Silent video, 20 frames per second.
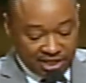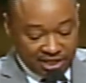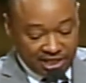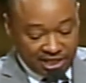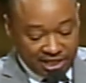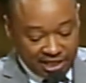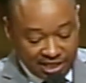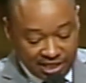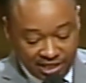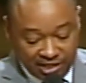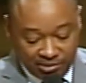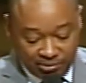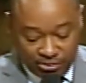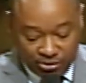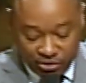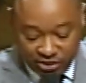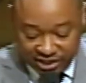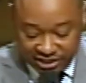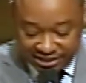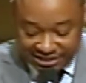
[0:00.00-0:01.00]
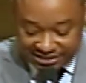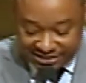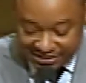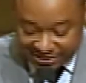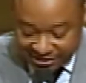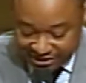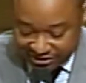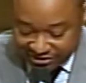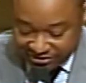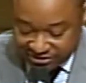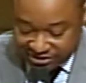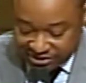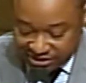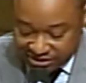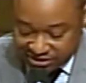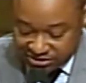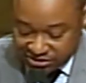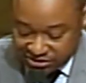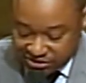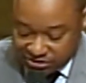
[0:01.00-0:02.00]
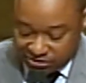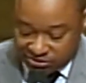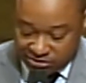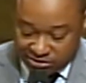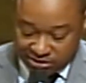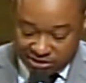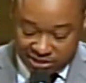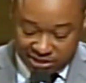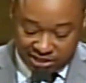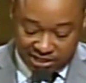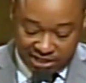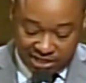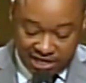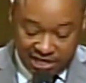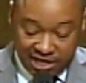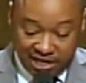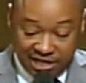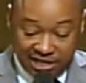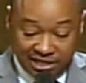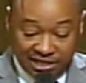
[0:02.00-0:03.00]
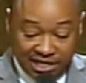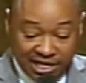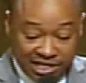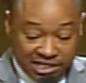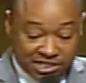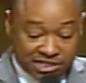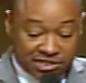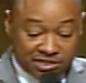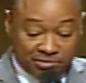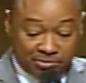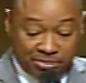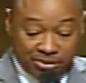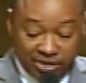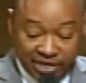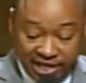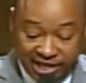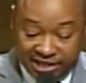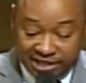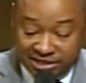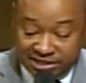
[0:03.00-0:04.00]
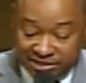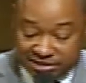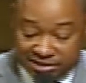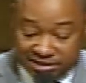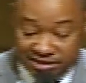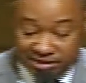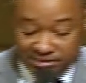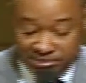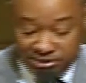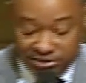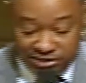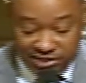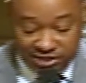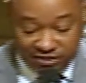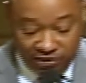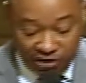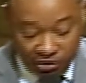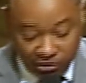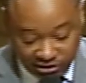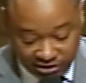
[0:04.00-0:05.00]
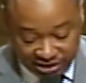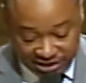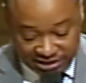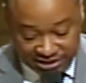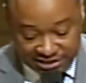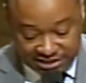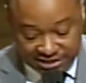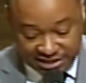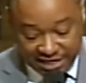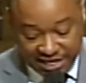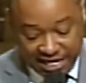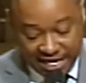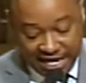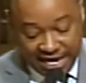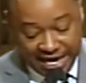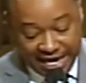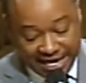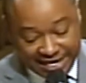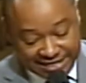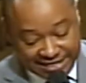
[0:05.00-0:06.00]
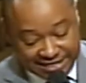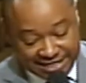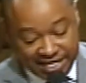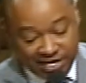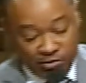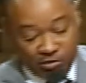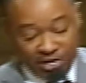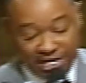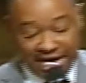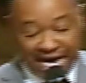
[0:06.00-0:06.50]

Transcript: he appointed singers unto the Lord, and that should praise the beauty of holiness as they went